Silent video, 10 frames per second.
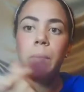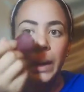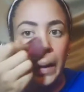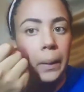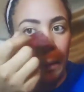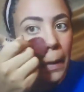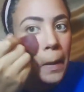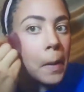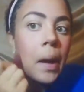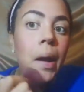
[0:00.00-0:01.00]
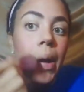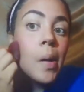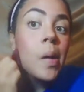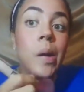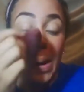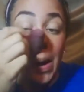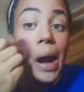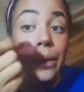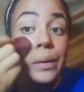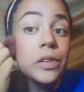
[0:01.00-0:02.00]
Oh, my God.
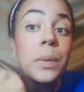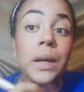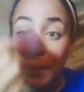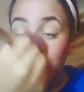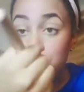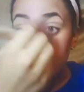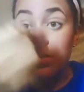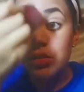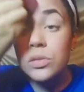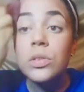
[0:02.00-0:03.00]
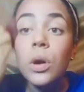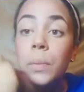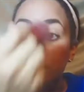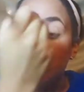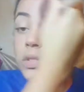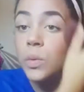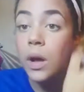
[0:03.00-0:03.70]
I respect Patrick so much